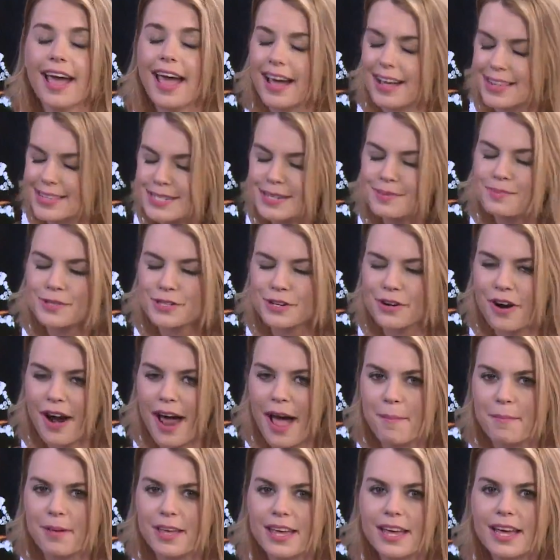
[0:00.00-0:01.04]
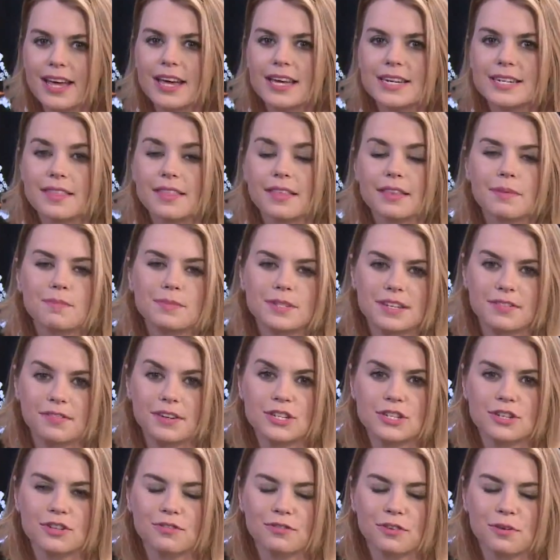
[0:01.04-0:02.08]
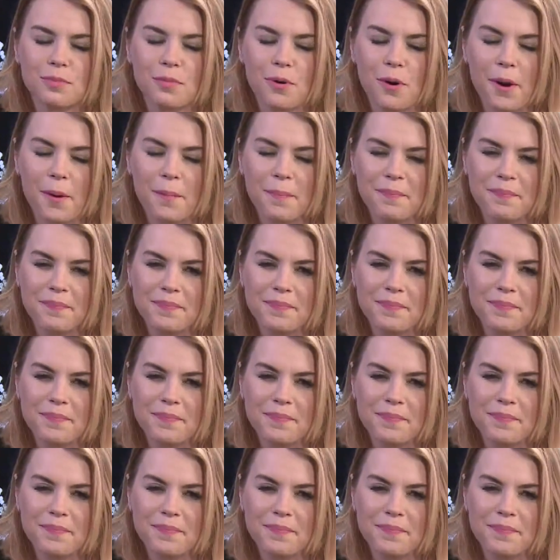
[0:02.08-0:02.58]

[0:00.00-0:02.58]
and subscribe to the Lip TV 2 for more.